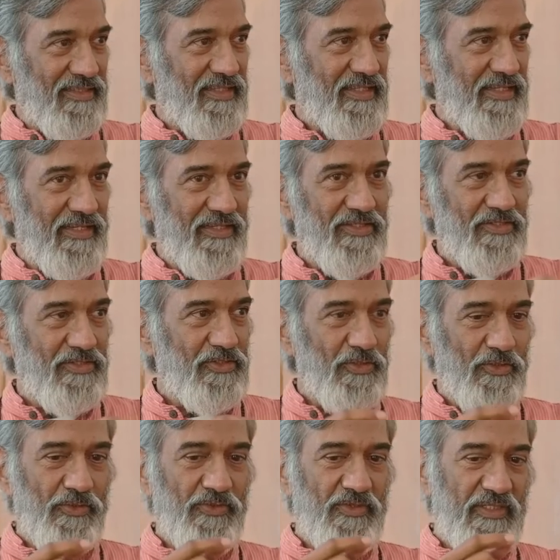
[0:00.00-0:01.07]
Right.
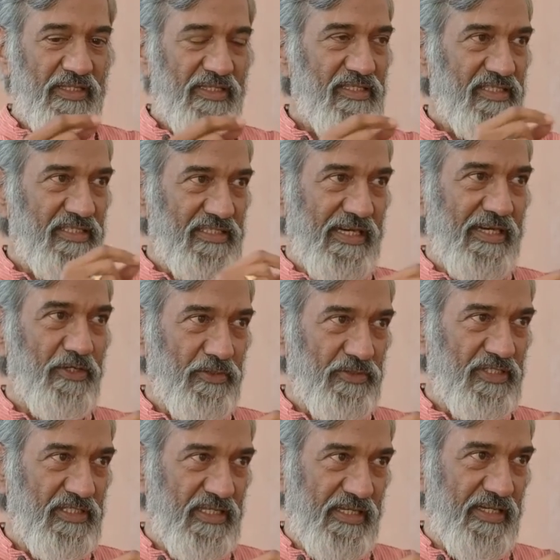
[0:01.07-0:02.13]
So these shadow
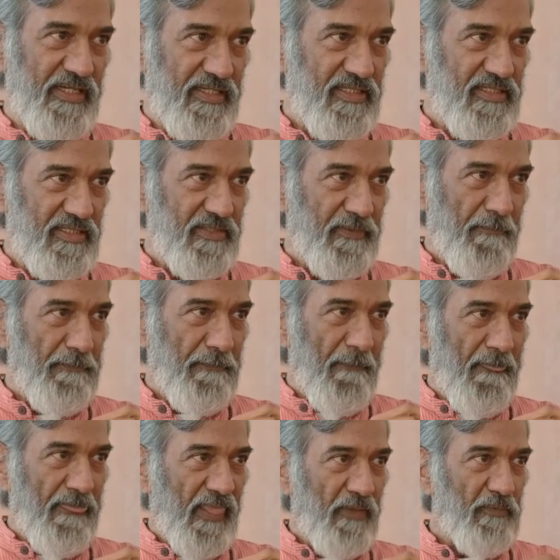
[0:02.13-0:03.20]
sides,
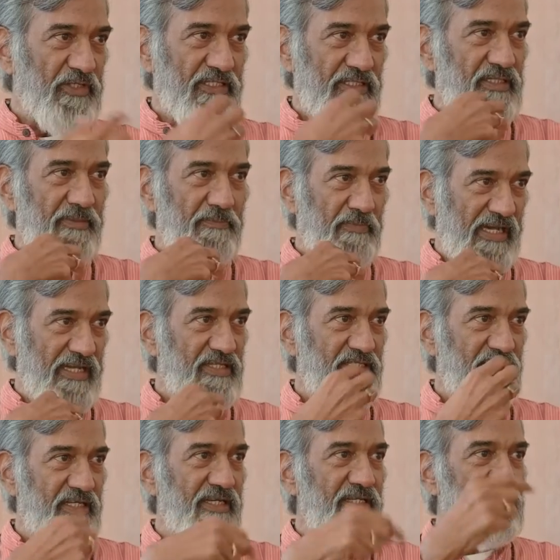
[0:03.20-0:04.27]
which are my
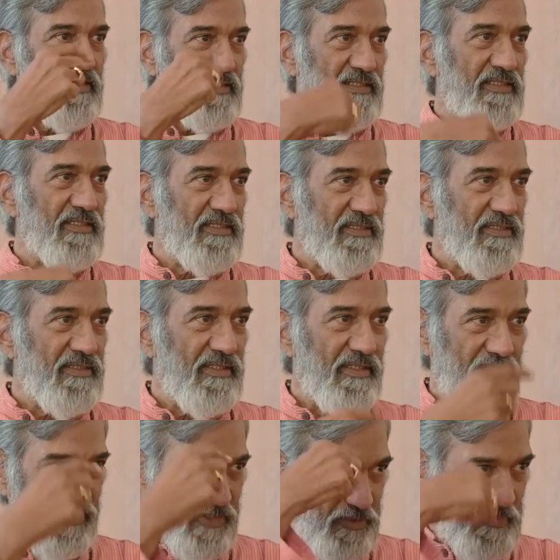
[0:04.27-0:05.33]
strangers
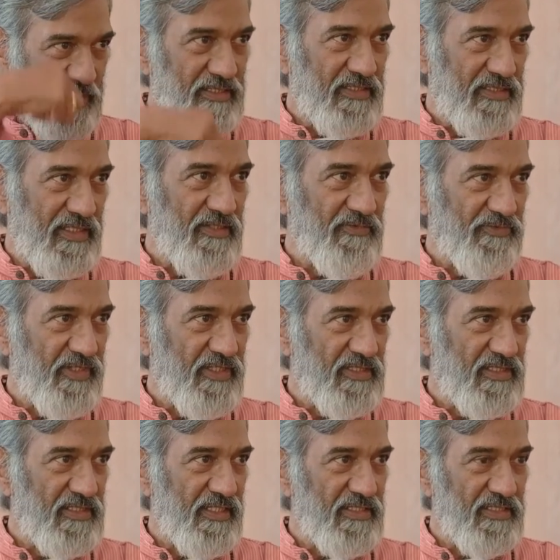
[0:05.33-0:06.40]
unto myself, in a
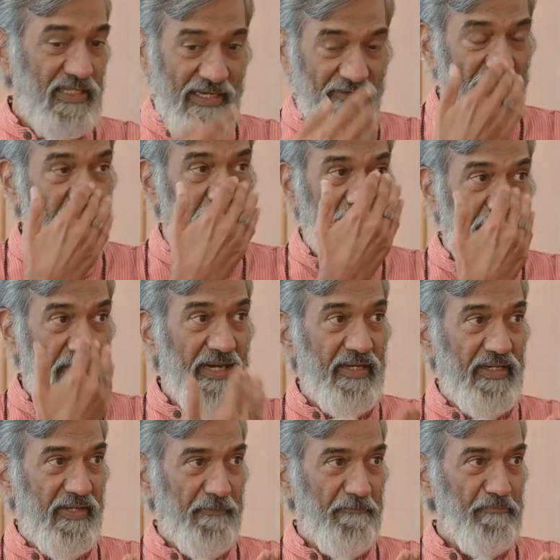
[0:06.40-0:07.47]
sense, have to be
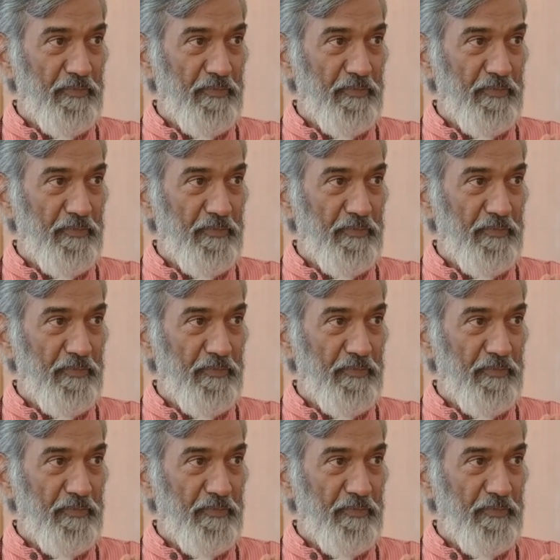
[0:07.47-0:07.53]
met,